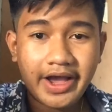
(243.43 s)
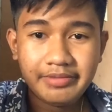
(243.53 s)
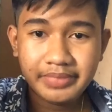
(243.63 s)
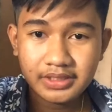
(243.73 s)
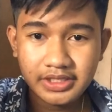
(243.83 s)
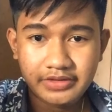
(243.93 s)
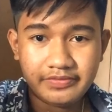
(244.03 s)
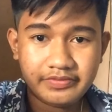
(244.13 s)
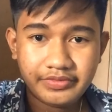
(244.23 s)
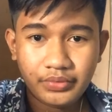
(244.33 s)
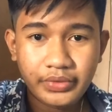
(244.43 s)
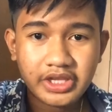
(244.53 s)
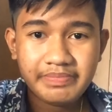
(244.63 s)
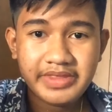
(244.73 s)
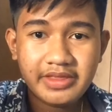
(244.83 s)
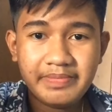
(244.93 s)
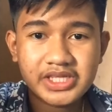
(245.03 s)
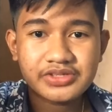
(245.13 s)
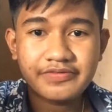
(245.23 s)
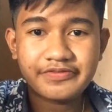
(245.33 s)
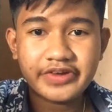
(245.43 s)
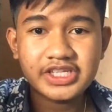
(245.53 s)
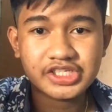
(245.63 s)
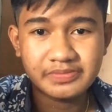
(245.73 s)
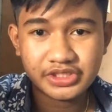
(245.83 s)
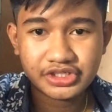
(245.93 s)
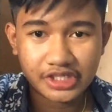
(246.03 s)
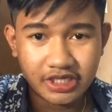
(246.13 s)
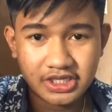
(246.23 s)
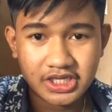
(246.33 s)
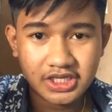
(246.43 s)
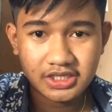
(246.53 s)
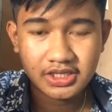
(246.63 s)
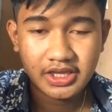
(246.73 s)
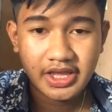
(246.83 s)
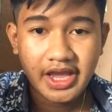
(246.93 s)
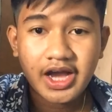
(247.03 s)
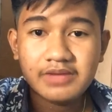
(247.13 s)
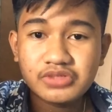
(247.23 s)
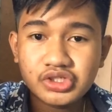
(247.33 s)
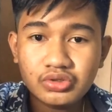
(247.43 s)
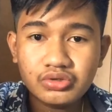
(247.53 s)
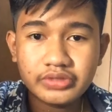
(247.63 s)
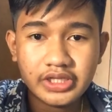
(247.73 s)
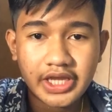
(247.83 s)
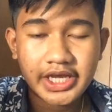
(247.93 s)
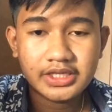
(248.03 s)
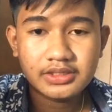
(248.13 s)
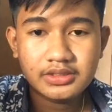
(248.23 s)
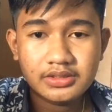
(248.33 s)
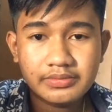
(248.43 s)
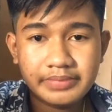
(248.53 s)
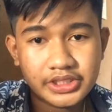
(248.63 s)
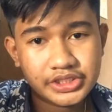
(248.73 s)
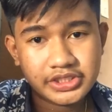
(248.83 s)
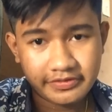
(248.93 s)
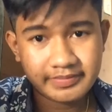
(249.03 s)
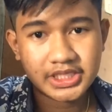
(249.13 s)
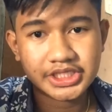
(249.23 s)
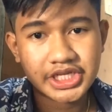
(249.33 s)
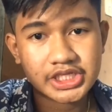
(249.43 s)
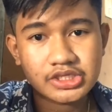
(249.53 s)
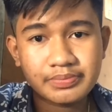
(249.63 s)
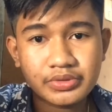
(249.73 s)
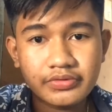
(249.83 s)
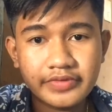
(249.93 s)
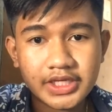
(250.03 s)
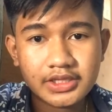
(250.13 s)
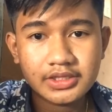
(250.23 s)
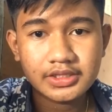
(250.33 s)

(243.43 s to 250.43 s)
I believe we can be the best of friends, Miss Chinky. I'm sorry, and please give me the chance to prove it.